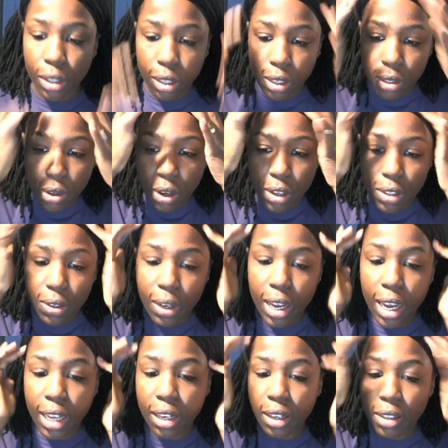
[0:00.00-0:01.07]
This also
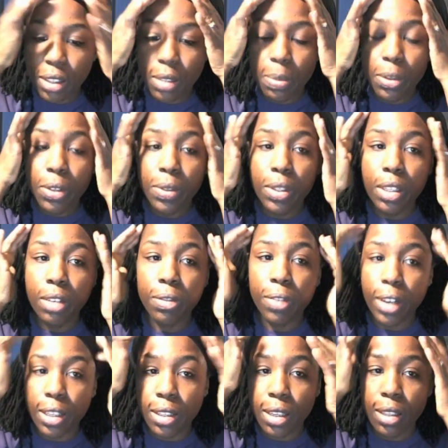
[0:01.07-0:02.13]
kind of smooths the
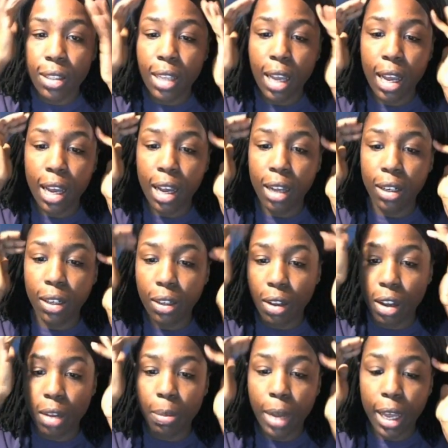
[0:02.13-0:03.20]
fuzzies down
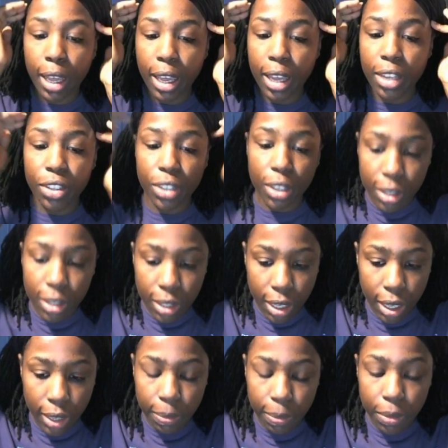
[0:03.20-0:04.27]
along my edges,
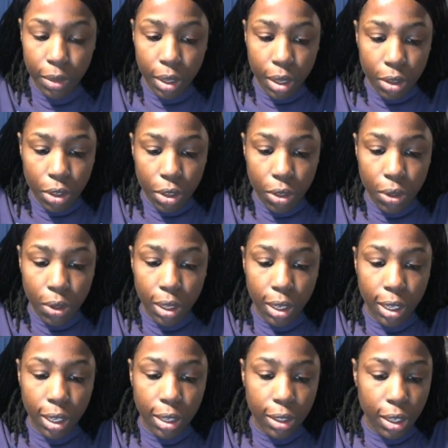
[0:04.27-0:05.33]
and you know,
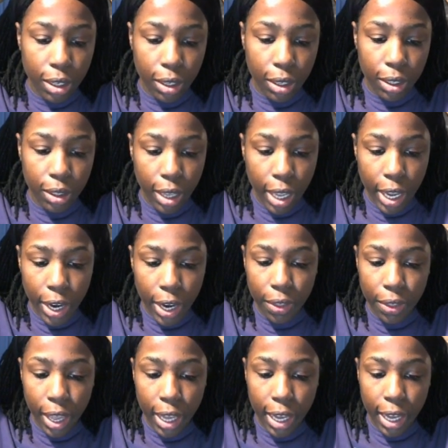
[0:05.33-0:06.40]
the hair
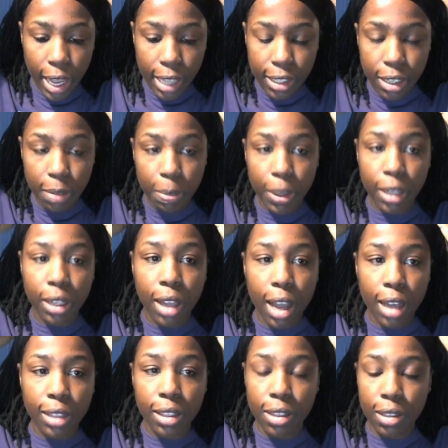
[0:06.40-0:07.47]
that hasn't been
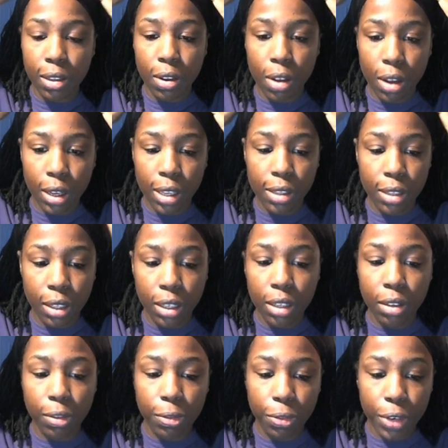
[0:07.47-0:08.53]
locked as long is a
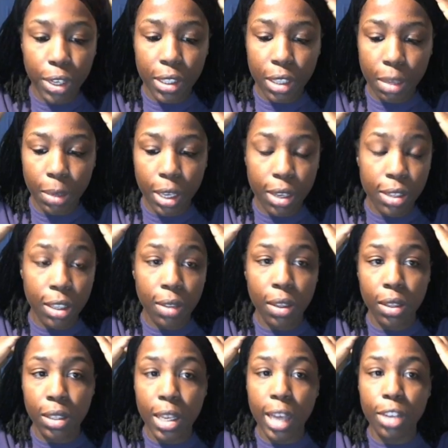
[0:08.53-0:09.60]
little frizzy because of the
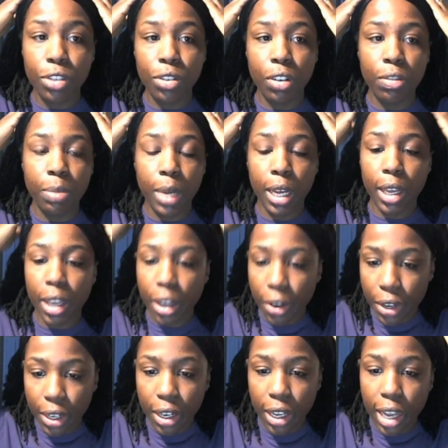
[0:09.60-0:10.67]
texture of my hair,
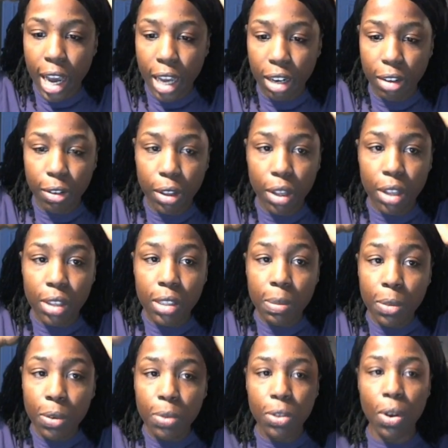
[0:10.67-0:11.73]
and it kind of
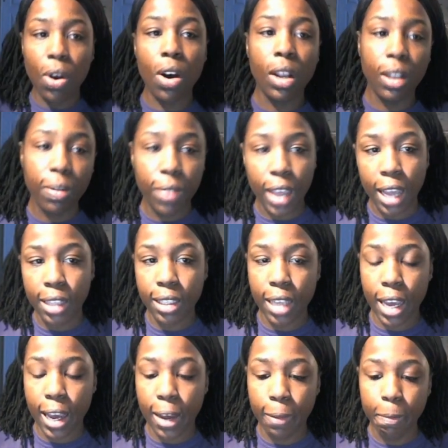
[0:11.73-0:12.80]
smooths all of that
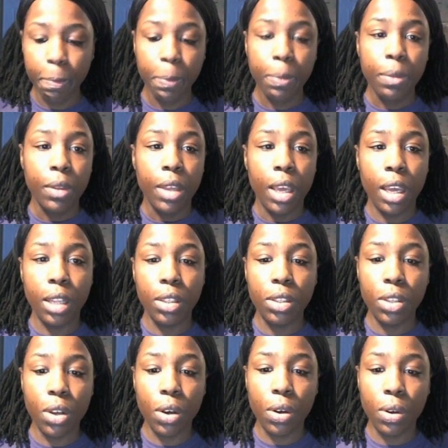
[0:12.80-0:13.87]
down. And
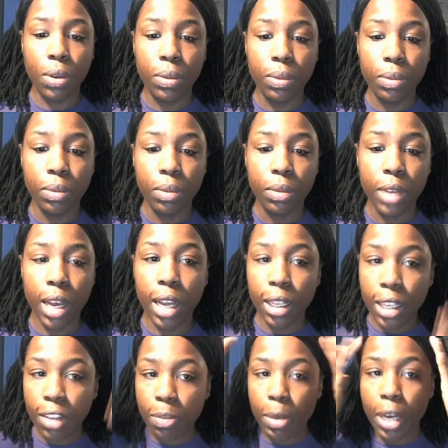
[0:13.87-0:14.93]
so I'll
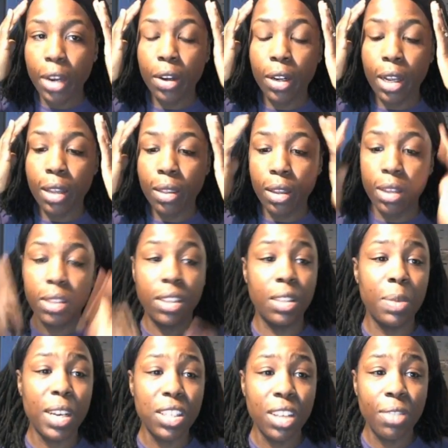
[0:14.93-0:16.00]
leave my hair like this,
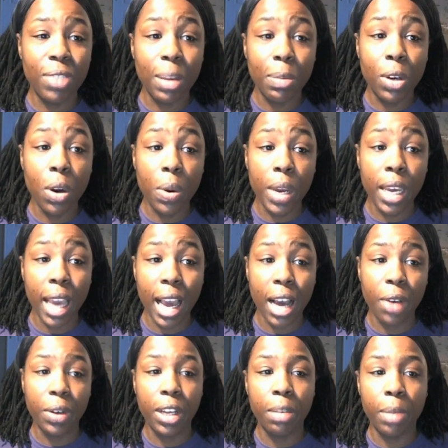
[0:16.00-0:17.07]
especially if I'm going
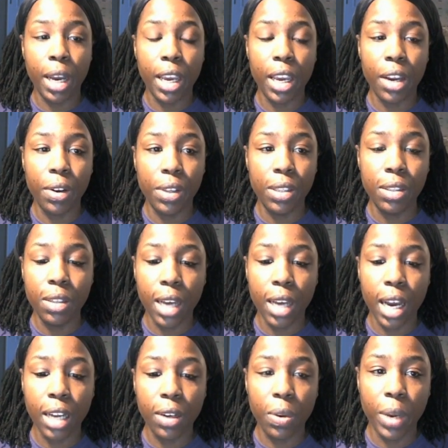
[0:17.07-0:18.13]
out and my hair is still
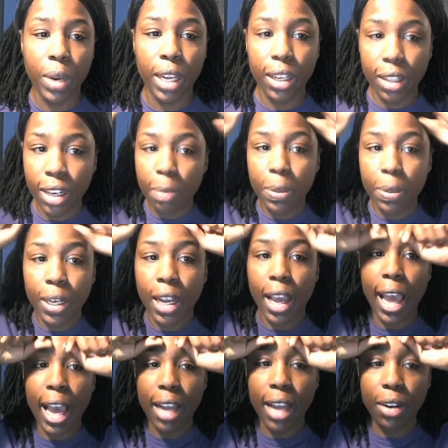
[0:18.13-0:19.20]
kind of wet, then I'll put a
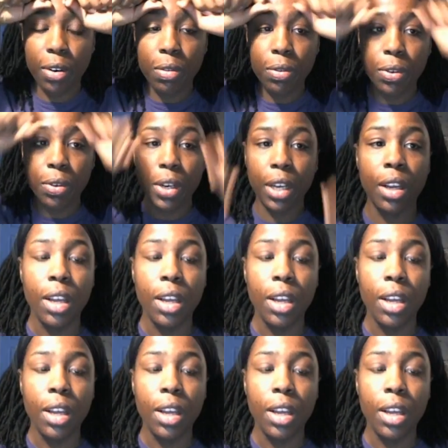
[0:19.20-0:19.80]
hat over it.